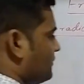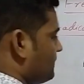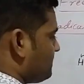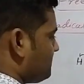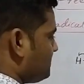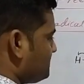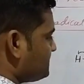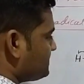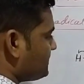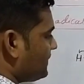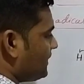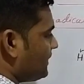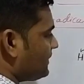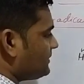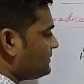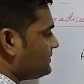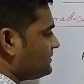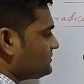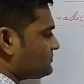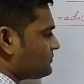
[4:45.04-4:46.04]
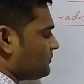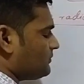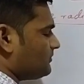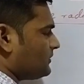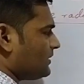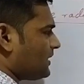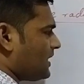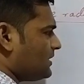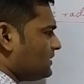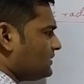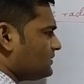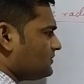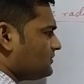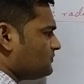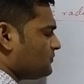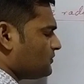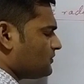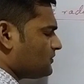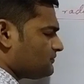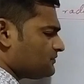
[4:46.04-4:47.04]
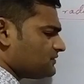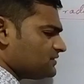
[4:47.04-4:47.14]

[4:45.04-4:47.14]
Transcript: bond fission, and this homolytic bond